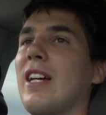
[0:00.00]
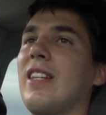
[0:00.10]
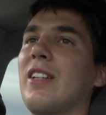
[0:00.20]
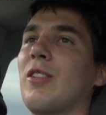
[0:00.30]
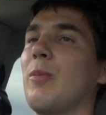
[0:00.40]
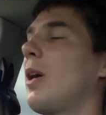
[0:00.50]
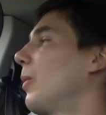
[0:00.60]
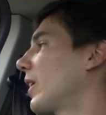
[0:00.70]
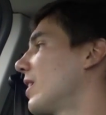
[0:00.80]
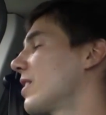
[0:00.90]
I think
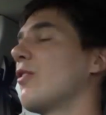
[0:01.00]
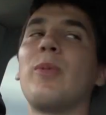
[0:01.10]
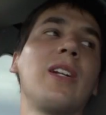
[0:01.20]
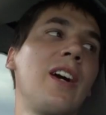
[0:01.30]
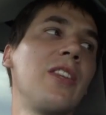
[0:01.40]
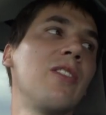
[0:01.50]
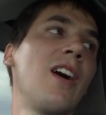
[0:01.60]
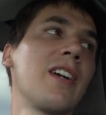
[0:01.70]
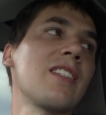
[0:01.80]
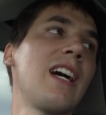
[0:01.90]
Republicans have been on the
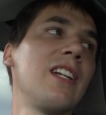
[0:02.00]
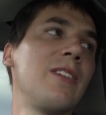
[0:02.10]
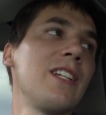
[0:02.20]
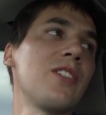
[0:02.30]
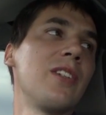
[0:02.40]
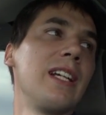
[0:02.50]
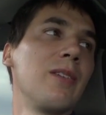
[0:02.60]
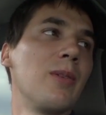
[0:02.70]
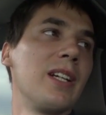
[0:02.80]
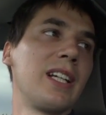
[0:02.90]
wrong side of history
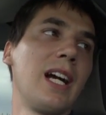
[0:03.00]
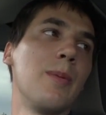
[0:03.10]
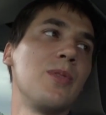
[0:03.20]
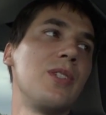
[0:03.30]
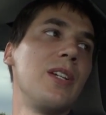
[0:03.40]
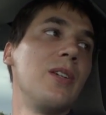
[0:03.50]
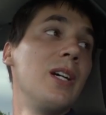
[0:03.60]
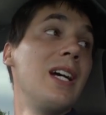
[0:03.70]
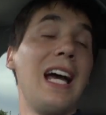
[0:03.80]
when it comes to